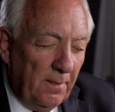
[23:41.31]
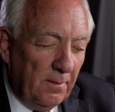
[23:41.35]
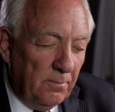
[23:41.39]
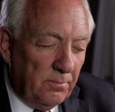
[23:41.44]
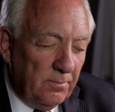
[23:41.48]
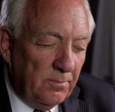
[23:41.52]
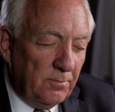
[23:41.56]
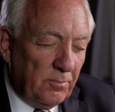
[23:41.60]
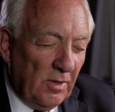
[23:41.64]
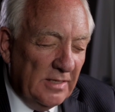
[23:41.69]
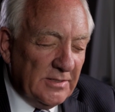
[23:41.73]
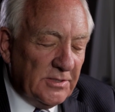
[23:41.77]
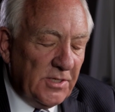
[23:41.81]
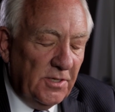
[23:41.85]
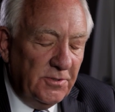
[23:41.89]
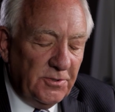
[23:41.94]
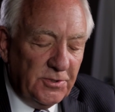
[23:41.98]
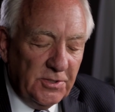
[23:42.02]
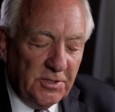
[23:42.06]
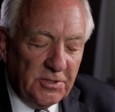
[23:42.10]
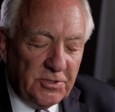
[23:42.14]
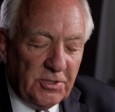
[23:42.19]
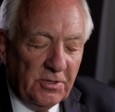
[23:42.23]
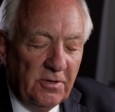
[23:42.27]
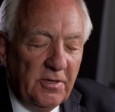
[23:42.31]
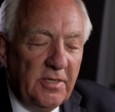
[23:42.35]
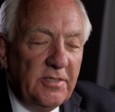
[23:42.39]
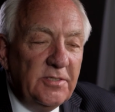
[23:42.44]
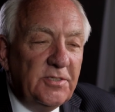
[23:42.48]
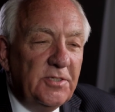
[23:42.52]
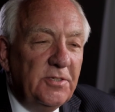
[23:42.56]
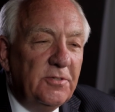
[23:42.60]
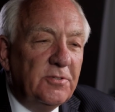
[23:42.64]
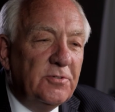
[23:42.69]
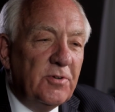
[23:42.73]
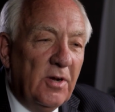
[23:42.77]
prosecution attorney,
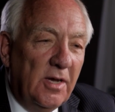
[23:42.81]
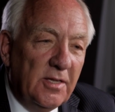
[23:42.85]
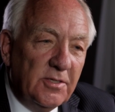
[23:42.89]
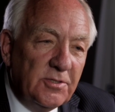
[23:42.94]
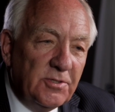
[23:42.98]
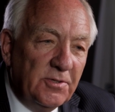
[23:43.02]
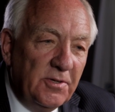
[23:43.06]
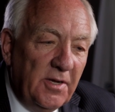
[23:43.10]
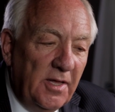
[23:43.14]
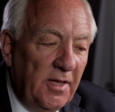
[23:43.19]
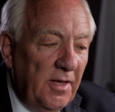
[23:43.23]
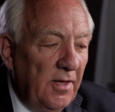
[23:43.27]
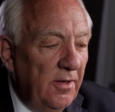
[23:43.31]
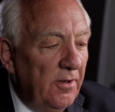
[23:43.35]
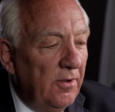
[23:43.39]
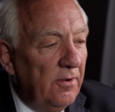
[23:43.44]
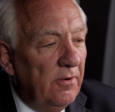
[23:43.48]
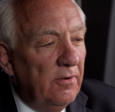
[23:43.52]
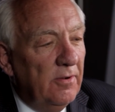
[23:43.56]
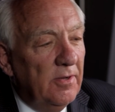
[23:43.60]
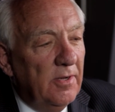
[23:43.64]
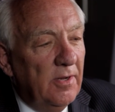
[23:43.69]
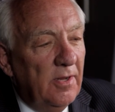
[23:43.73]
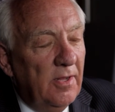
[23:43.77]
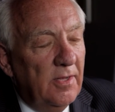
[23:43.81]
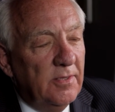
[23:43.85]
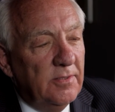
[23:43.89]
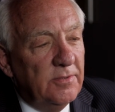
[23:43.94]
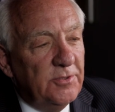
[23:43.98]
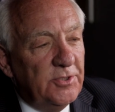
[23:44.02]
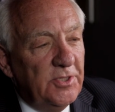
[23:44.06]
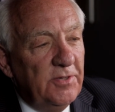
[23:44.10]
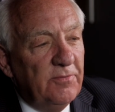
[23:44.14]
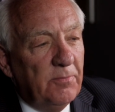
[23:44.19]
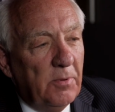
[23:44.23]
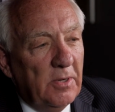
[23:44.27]
senior trial attorney here, and, and,
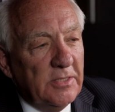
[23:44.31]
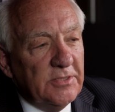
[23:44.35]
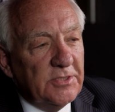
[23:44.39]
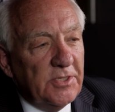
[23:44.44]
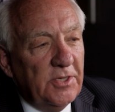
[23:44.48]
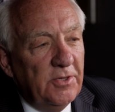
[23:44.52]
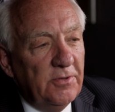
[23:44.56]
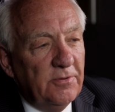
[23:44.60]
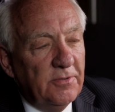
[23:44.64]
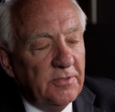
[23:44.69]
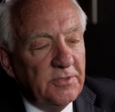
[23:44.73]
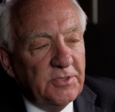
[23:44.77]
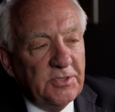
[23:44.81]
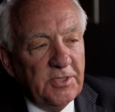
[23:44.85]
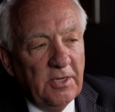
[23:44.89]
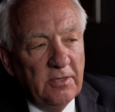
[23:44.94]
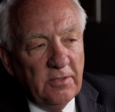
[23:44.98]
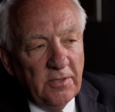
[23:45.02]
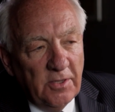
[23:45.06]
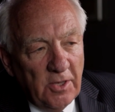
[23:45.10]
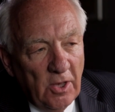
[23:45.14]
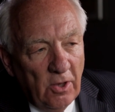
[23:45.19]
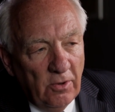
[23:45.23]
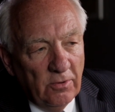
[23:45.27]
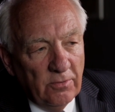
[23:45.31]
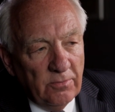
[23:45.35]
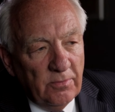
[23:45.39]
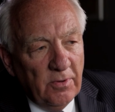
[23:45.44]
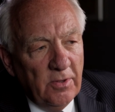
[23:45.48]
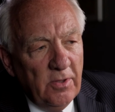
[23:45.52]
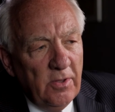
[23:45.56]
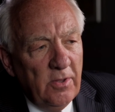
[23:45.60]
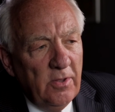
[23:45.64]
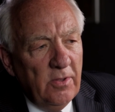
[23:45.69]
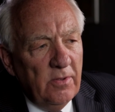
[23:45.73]
chief prosecutor in Sierra Leone.